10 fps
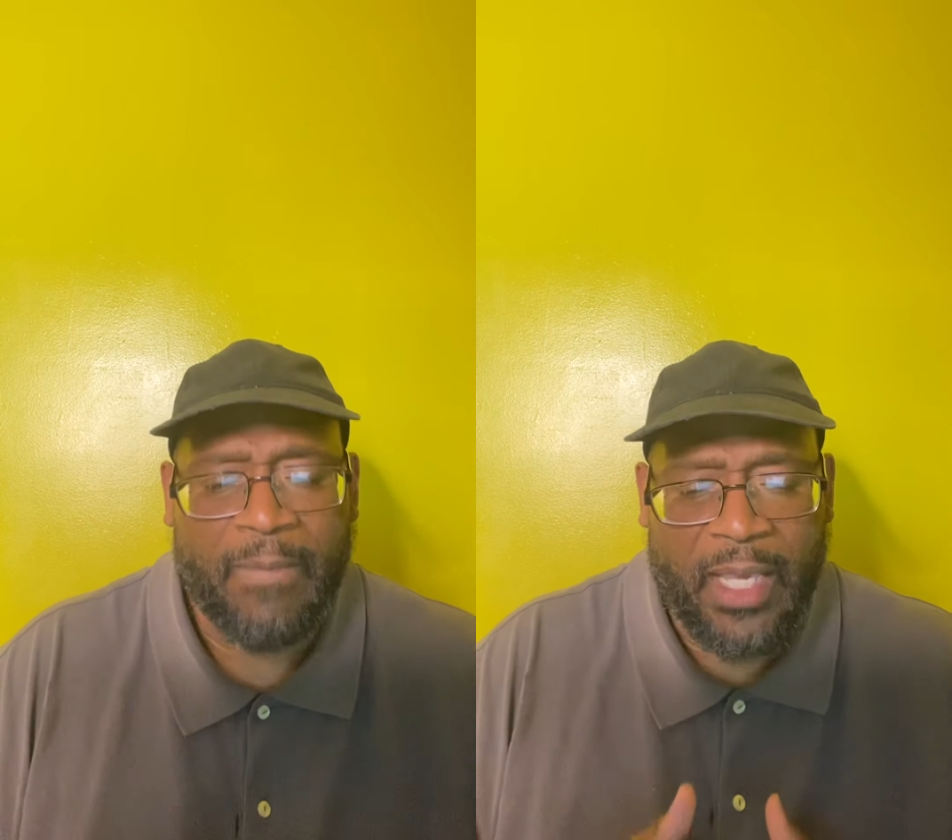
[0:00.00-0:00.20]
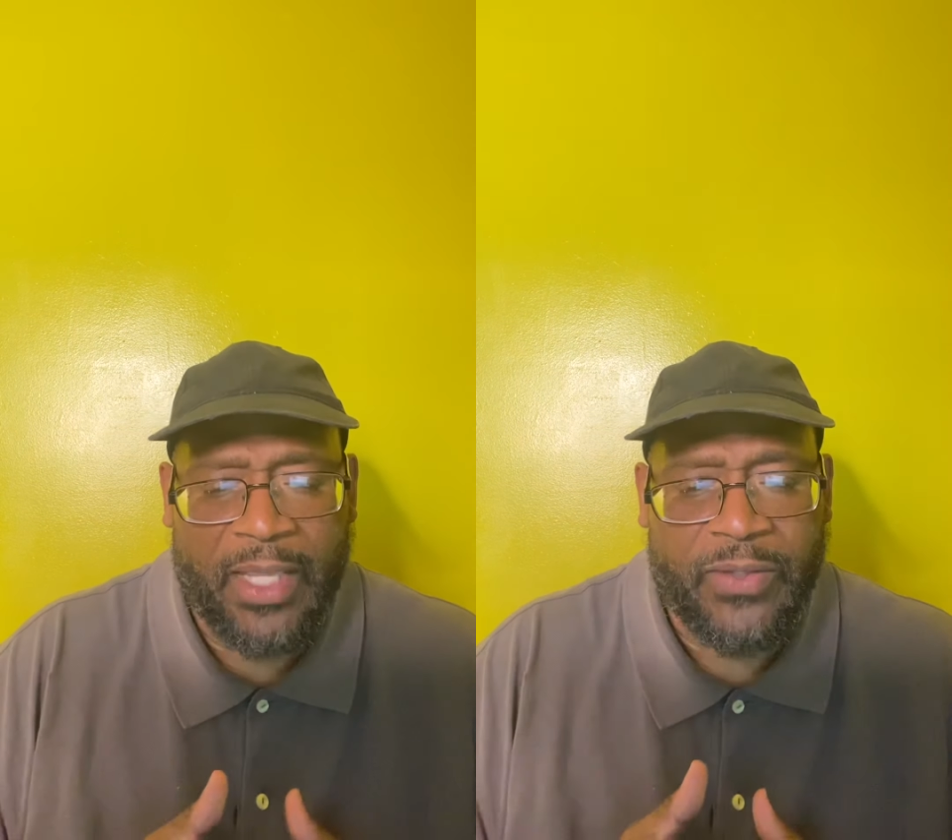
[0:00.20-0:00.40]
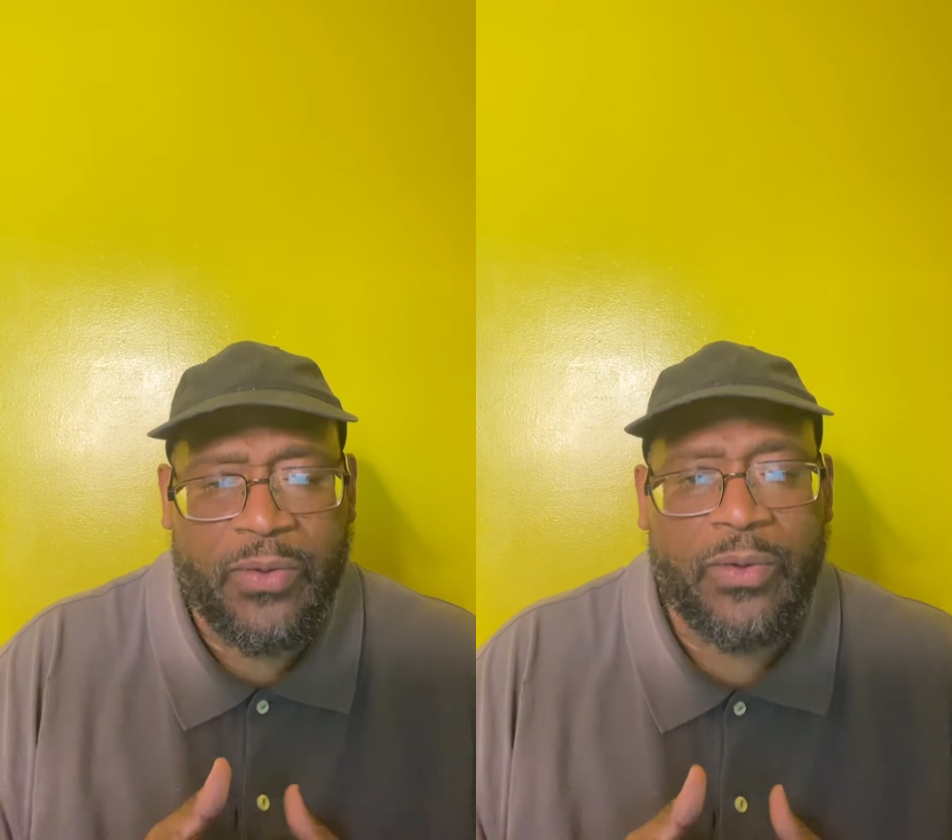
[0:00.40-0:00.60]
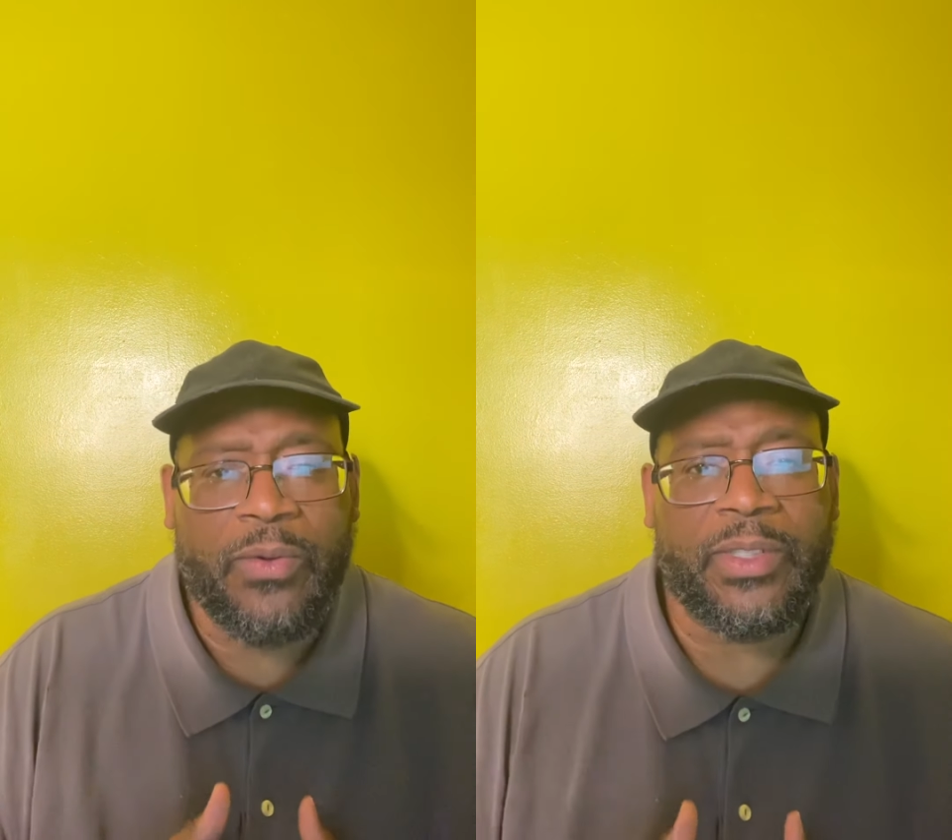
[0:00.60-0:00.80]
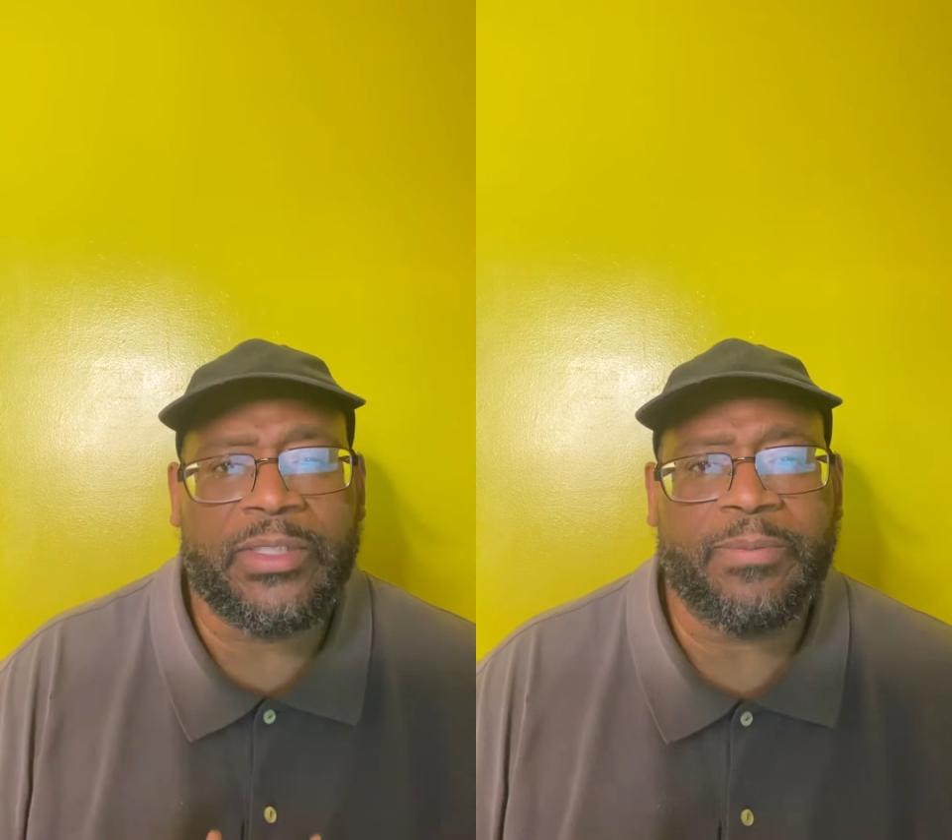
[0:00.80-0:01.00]
And you're
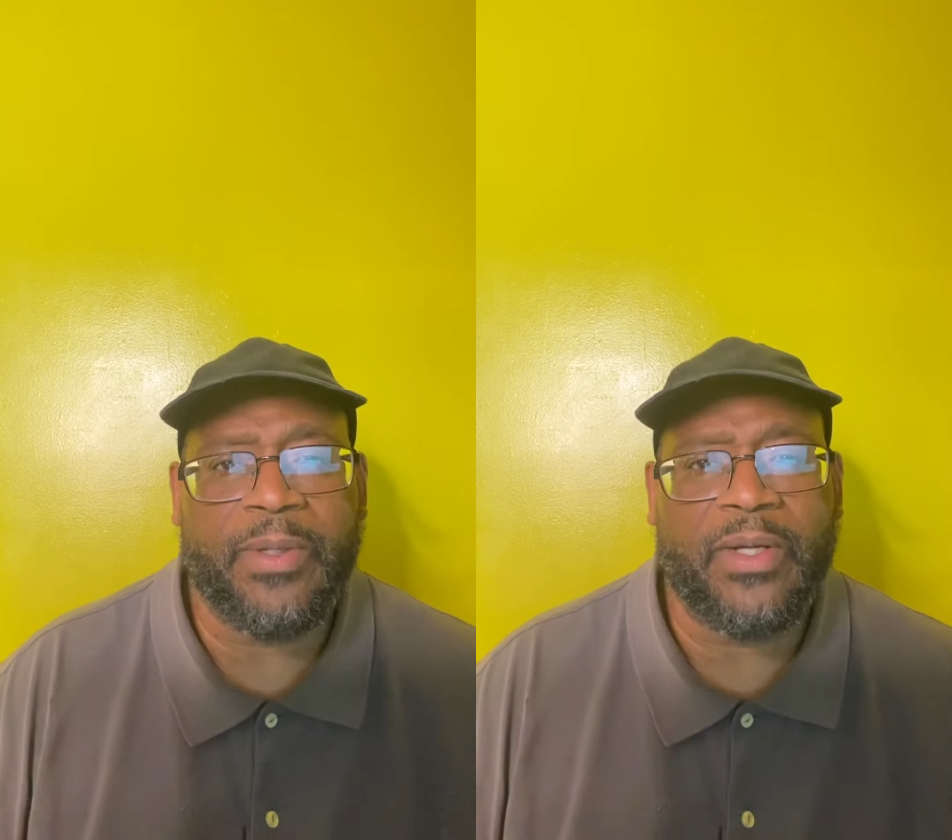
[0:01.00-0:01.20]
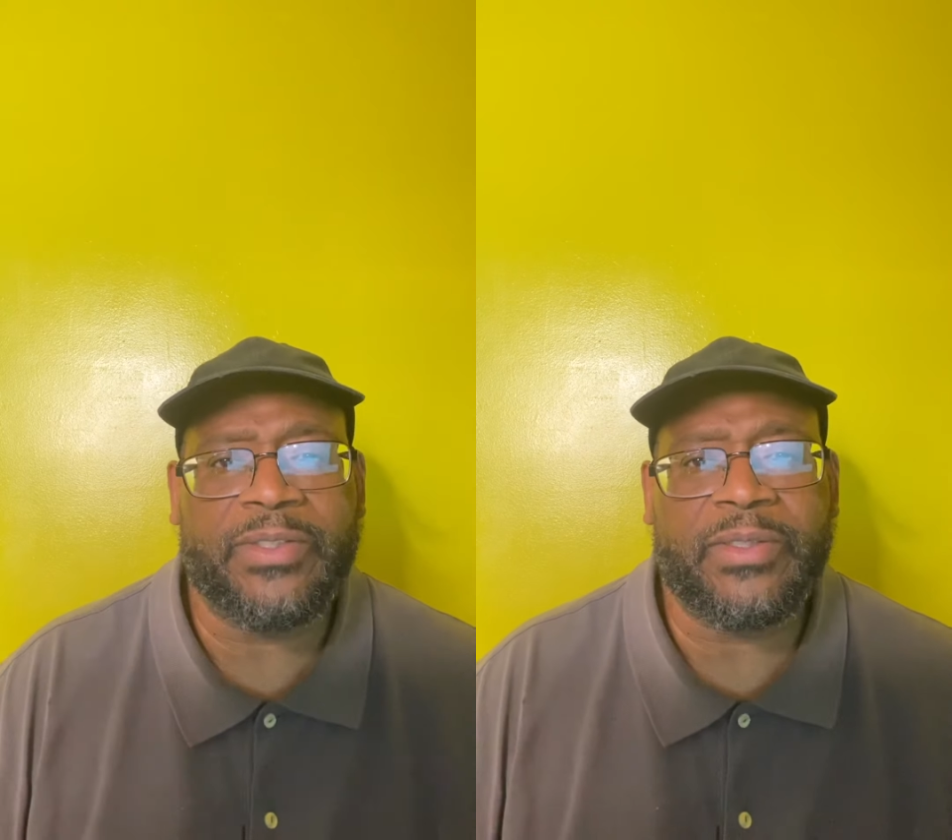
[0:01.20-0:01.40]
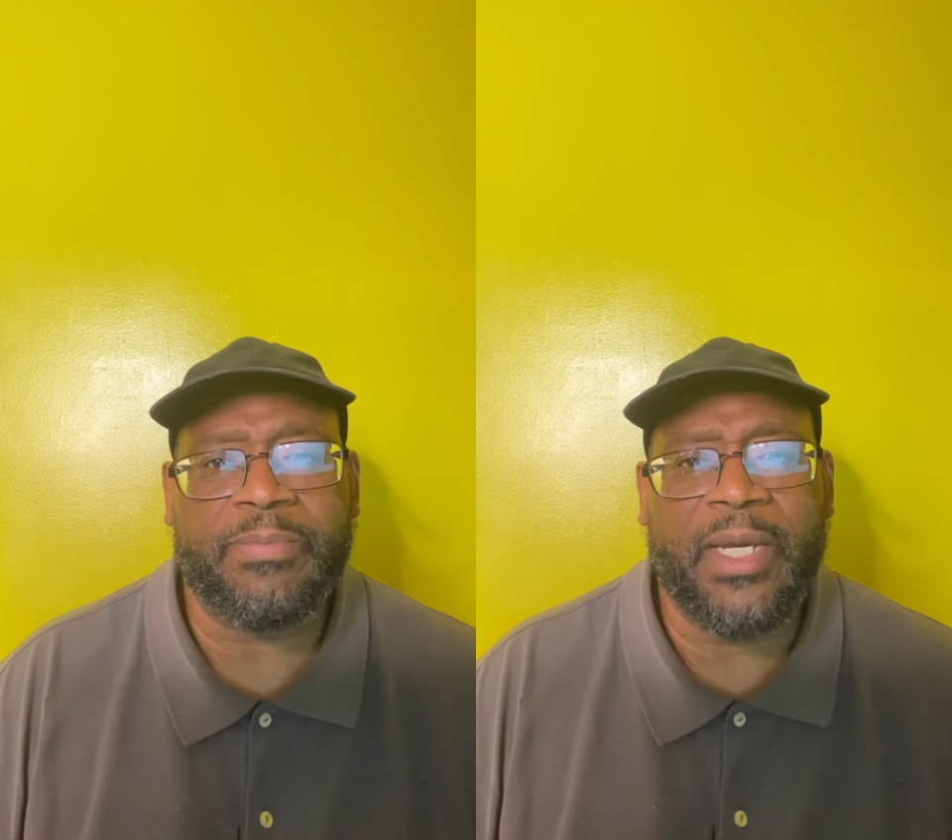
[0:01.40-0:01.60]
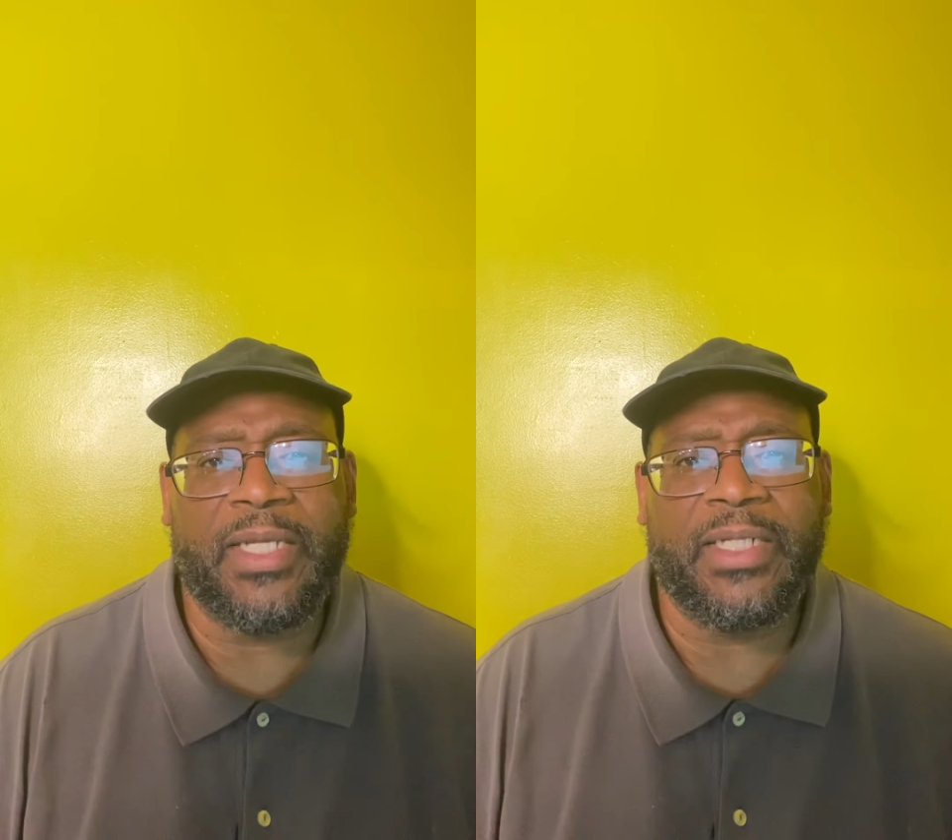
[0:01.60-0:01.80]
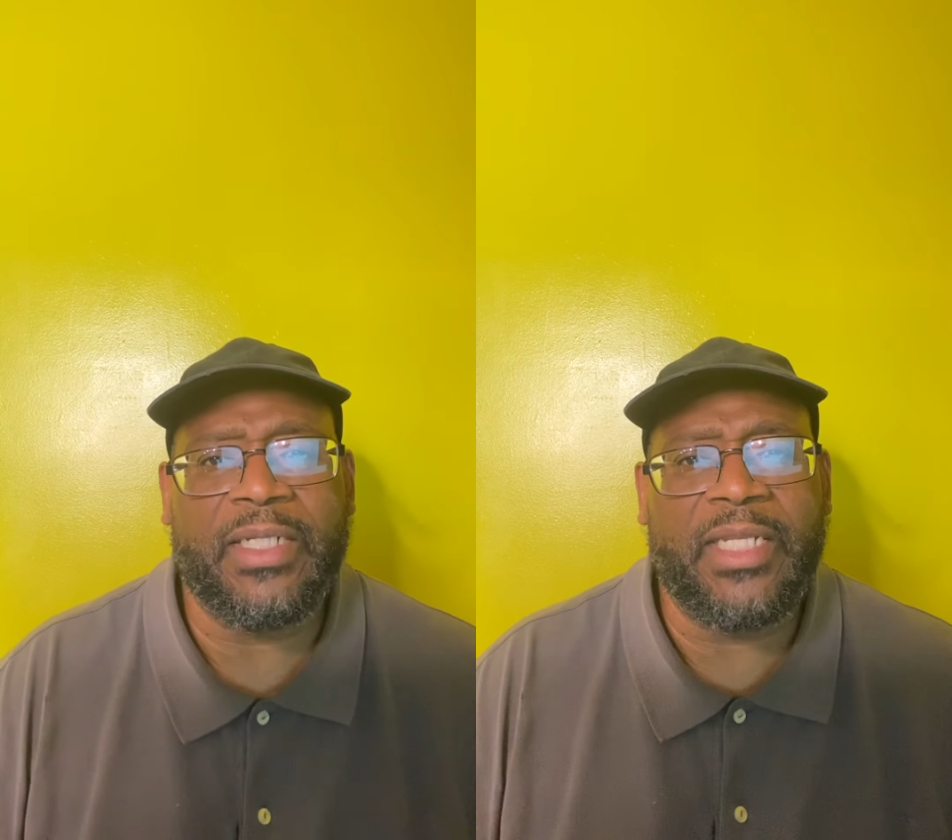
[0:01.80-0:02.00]
going to experience
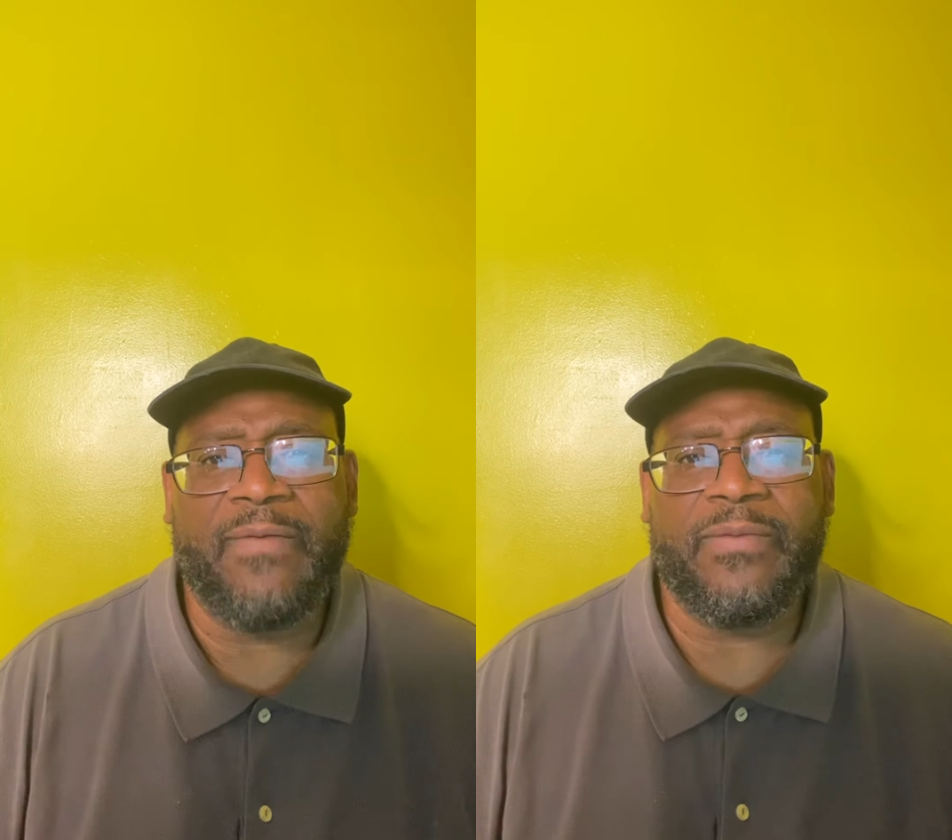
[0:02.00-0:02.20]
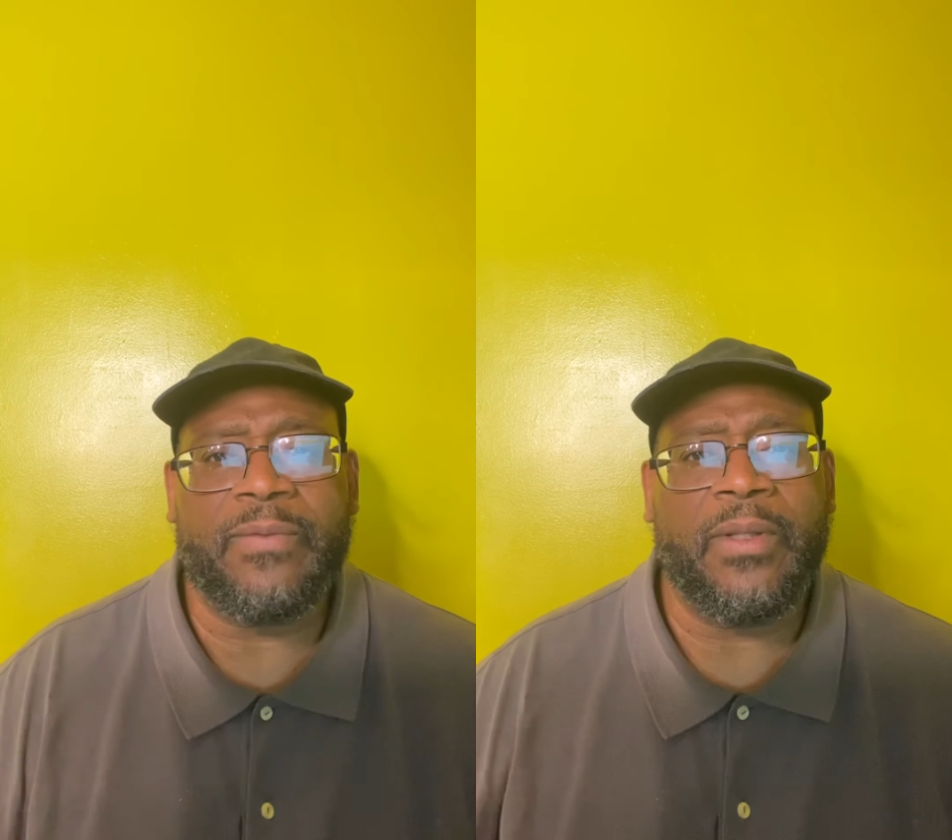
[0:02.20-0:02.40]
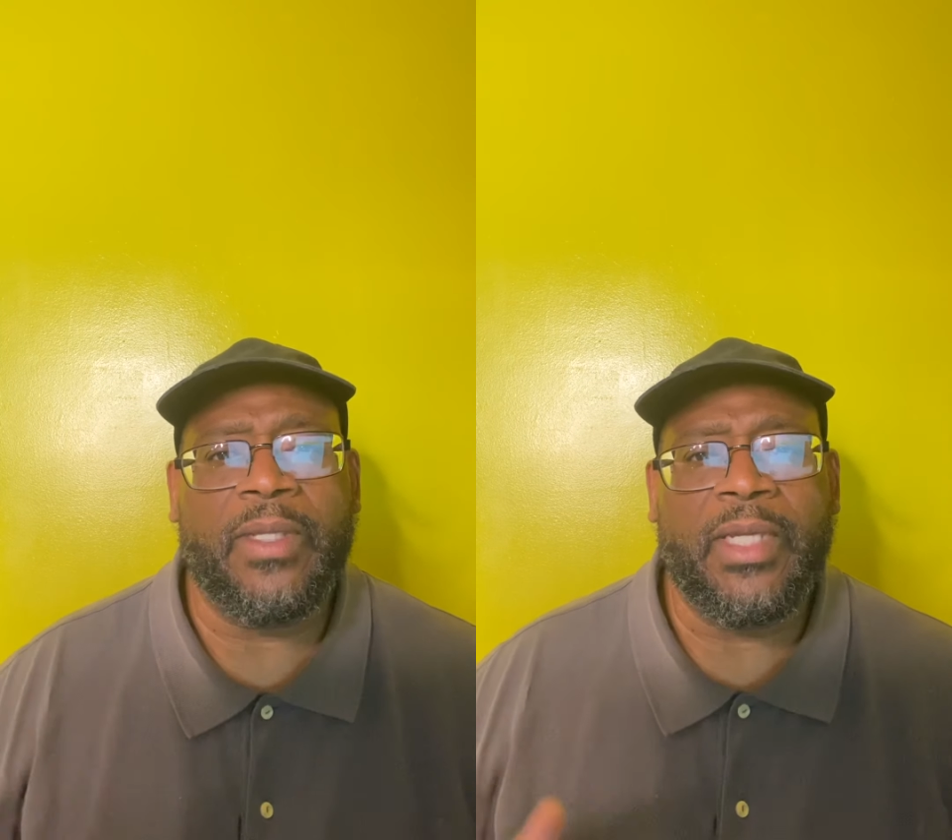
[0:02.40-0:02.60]
pain in level